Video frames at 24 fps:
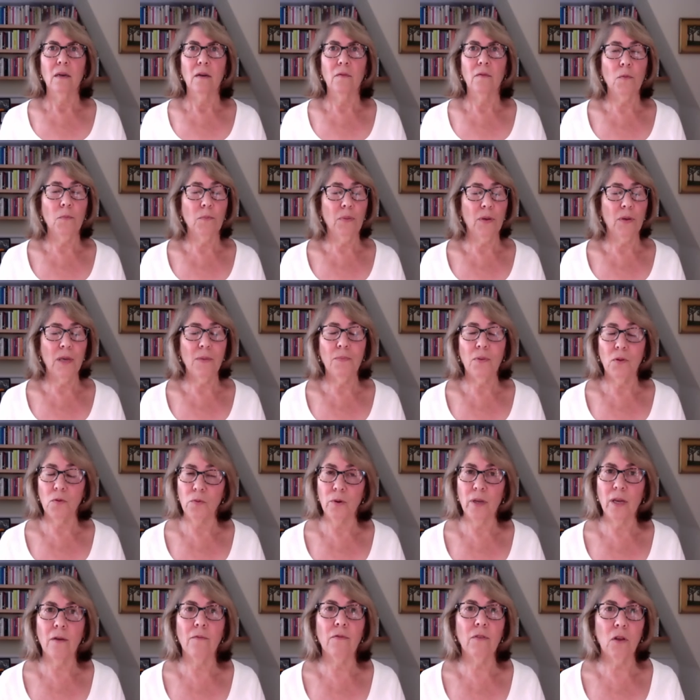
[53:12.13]
of the people
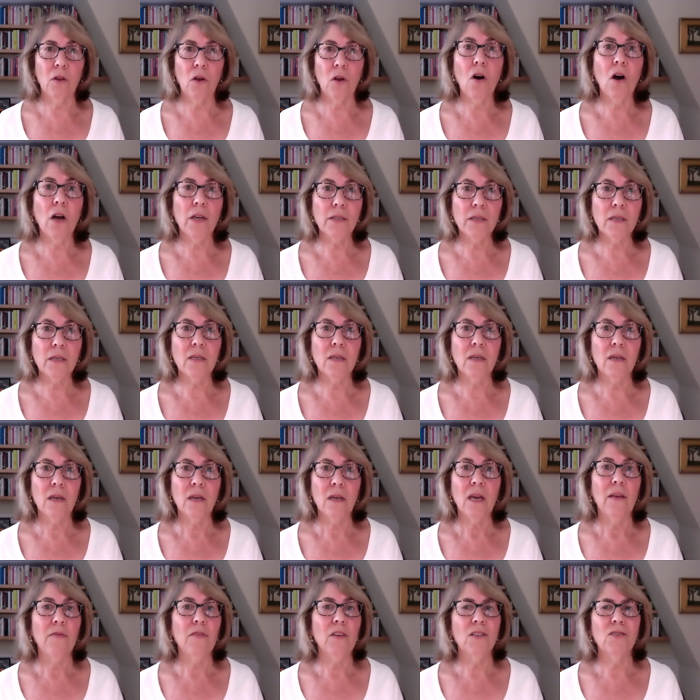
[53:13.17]
we have lost
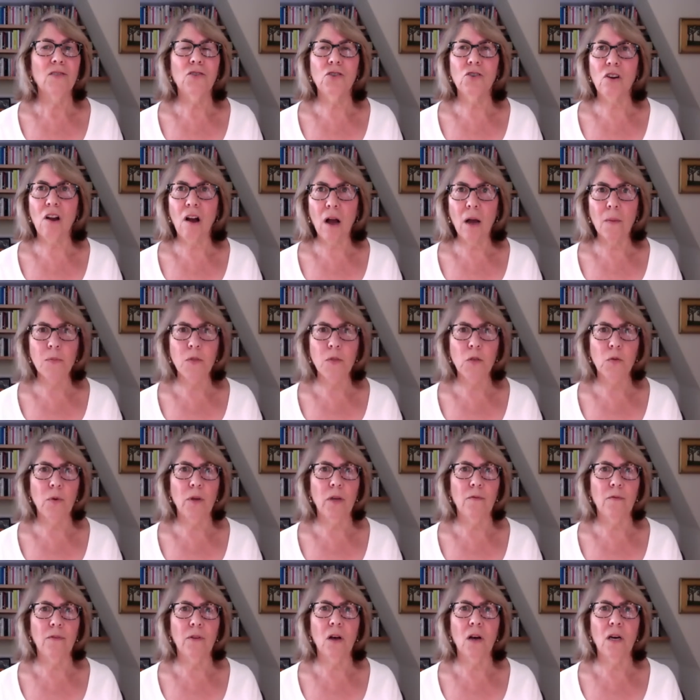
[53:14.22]
and the jobs we
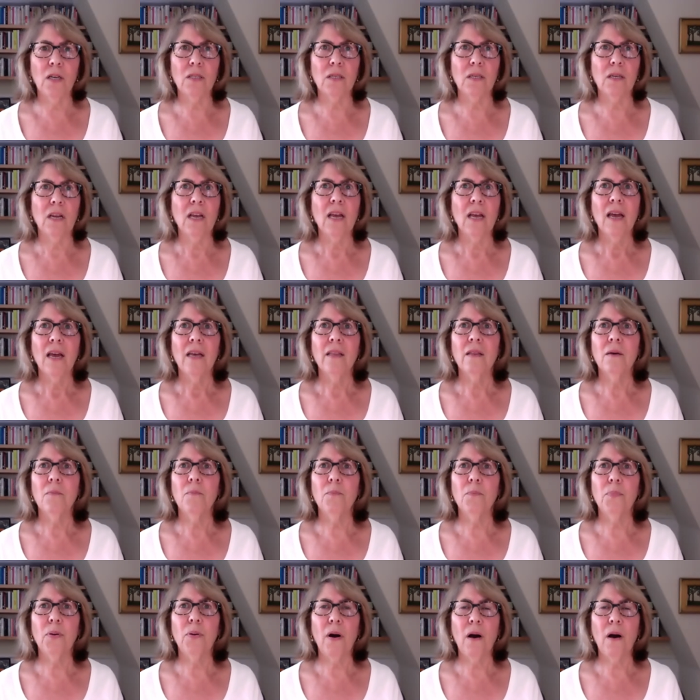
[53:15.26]
have lost and the